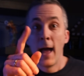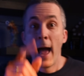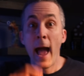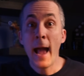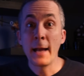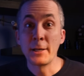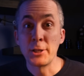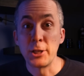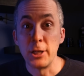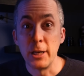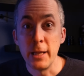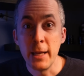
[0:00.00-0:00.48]

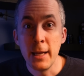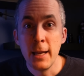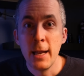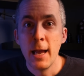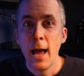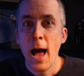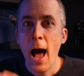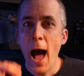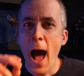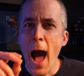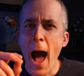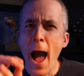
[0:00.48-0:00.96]
Actually,
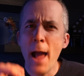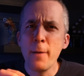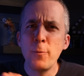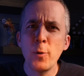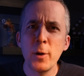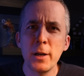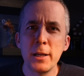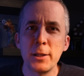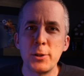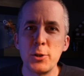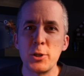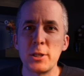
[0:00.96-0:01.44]
I
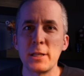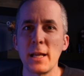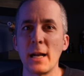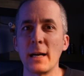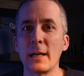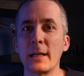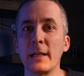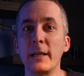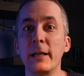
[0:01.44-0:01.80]
wanted to start